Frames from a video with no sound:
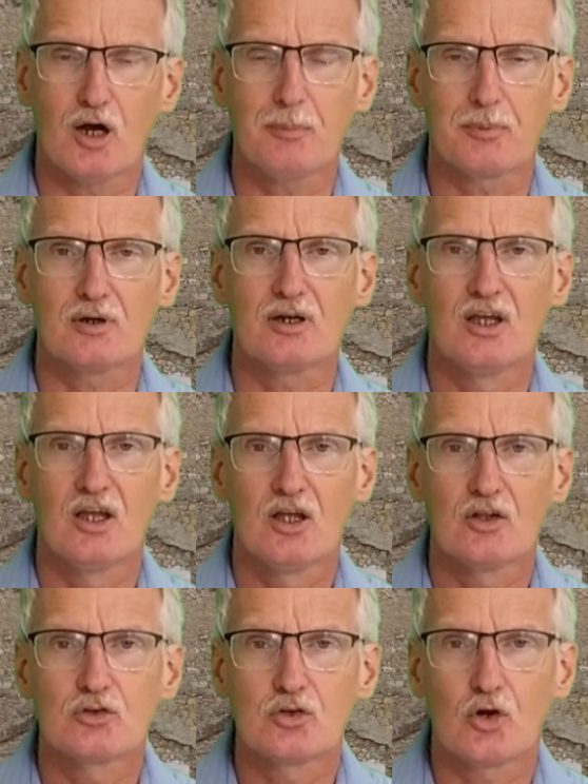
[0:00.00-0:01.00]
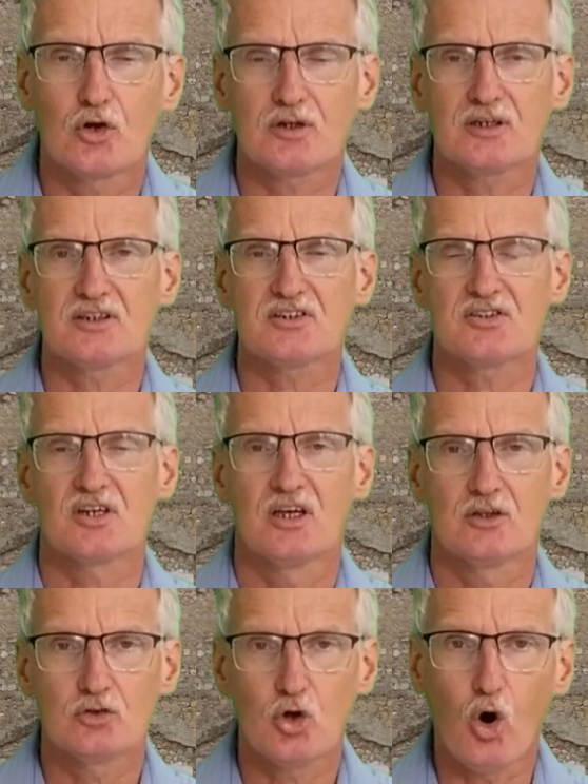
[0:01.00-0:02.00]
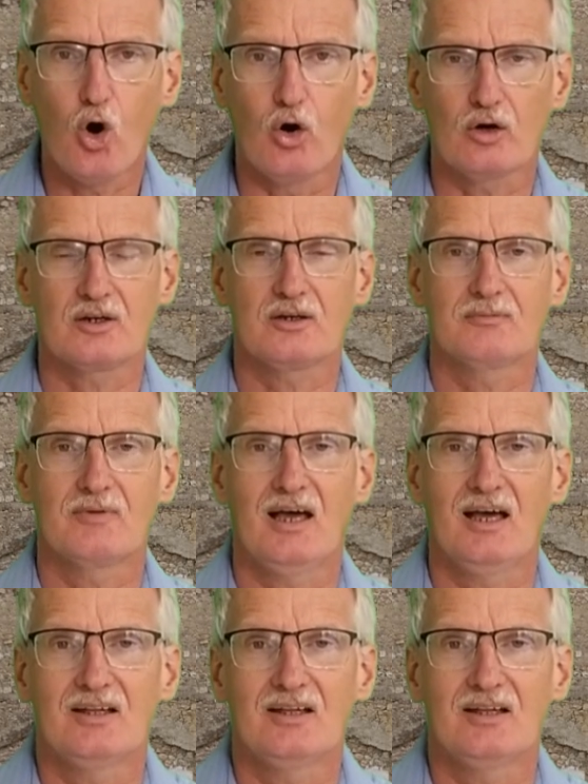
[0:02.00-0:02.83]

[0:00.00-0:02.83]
proper Turkish talk,